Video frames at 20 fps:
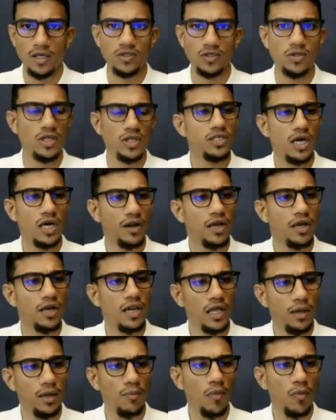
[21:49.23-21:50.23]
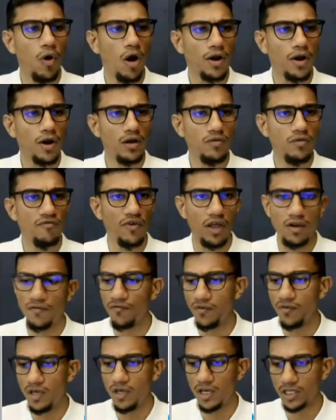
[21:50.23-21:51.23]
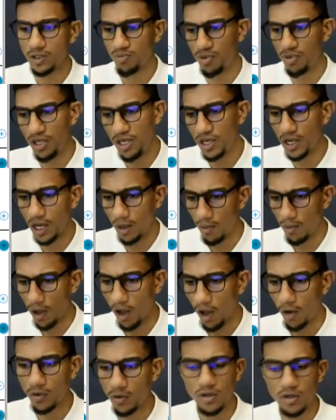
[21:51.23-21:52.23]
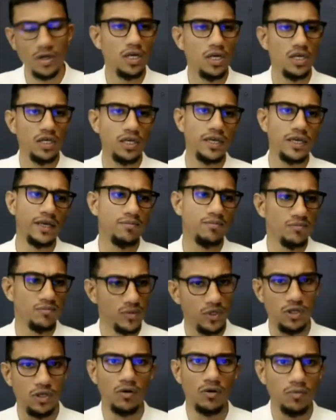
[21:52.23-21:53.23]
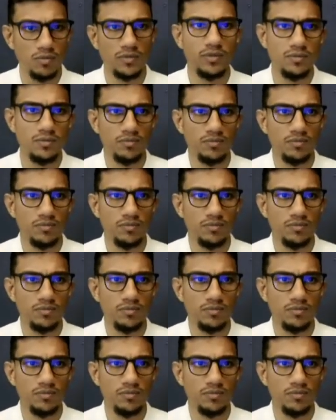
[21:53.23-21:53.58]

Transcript: So these are really important when we speak about, you know,